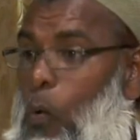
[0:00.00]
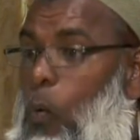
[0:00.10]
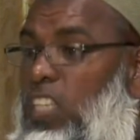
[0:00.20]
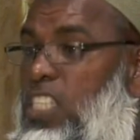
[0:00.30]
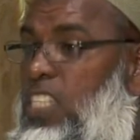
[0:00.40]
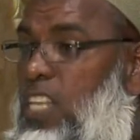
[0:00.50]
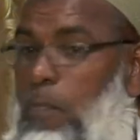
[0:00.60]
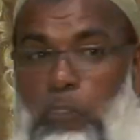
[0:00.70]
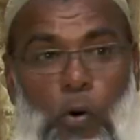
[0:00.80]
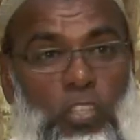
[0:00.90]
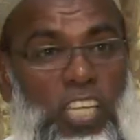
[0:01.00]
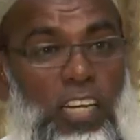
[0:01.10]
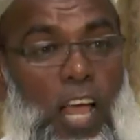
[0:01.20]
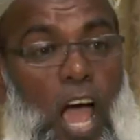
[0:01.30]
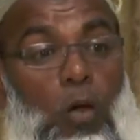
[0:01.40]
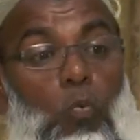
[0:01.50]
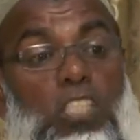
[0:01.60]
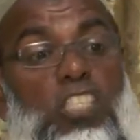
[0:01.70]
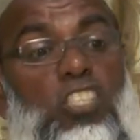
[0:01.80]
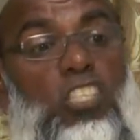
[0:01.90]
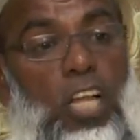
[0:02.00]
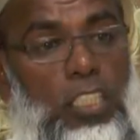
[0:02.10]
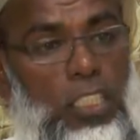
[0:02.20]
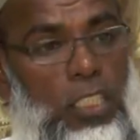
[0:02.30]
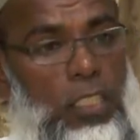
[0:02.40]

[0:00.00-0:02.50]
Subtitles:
what's important and what's not.